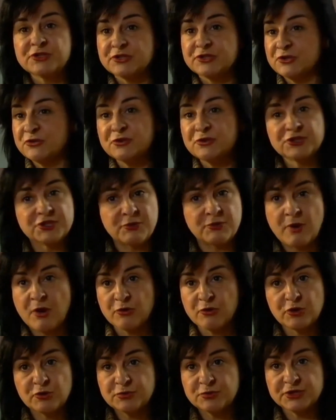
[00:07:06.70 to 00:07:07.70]
soon as she
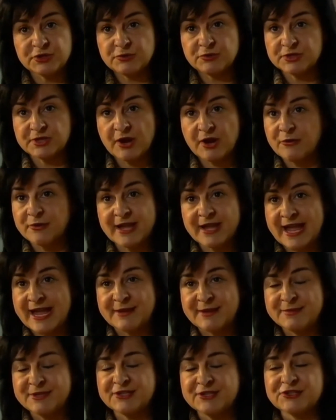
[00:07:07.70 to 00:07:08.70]
woke up she was okay
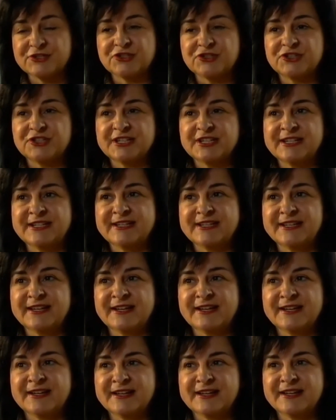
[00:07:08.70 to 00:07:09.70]
because she
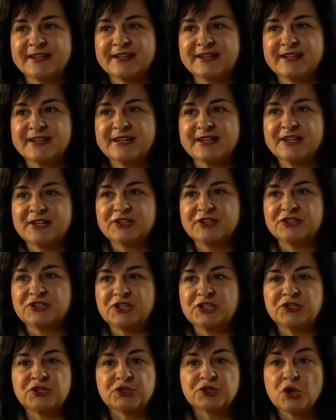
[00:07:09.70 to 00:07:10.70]
uh,
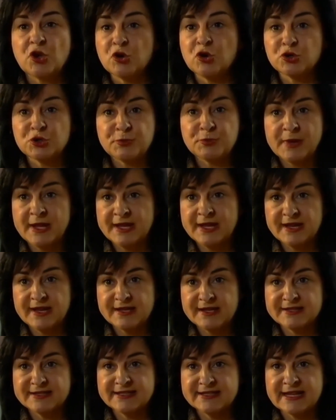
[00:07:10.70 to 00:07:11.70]
she just hugged me
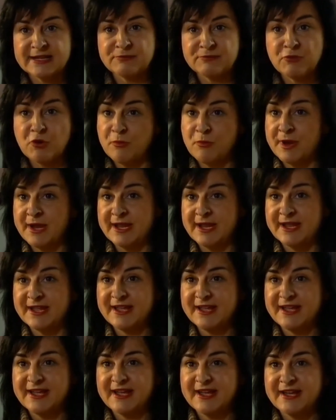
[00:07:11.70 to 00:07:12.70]
and said "mummy,"
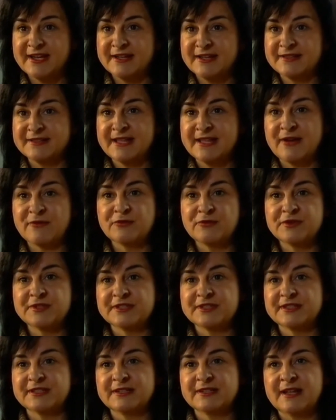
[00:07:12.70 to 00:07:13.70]
and that
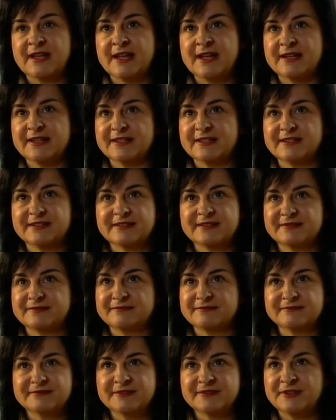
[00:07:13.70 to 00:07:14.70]
was like
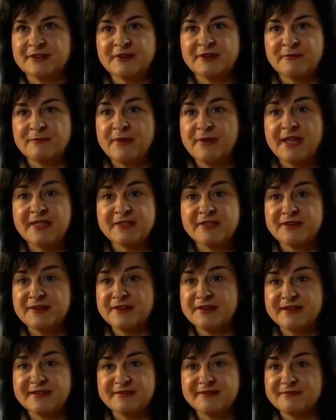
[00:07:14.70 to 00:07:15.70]
oh, better
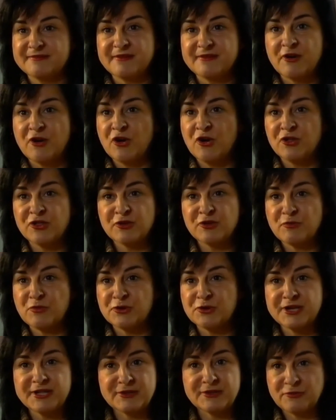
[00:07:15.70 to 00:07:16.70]
than all the
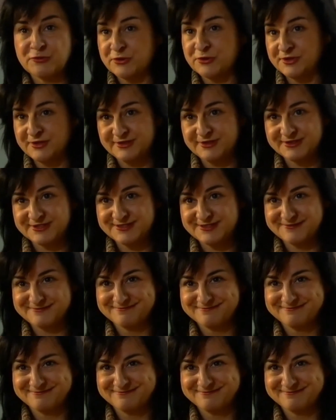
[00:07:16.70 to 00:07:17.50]
money in the world.